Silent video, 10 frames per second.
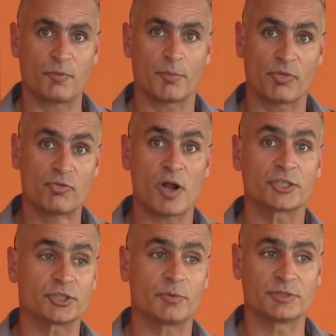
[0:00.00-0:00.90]
forms
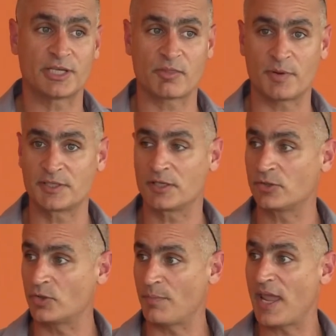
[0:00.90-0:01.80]
structure, which has
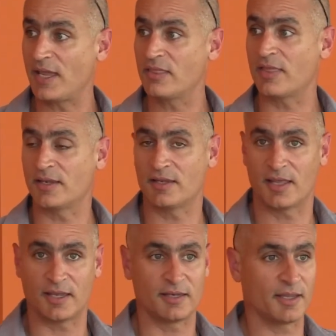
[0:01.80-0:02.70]
particular domains and
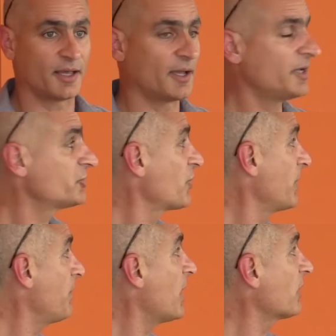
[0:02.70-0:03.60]

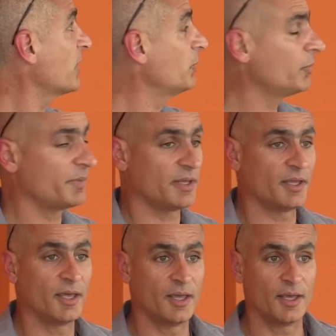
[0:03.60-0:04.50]
interesting parts that would be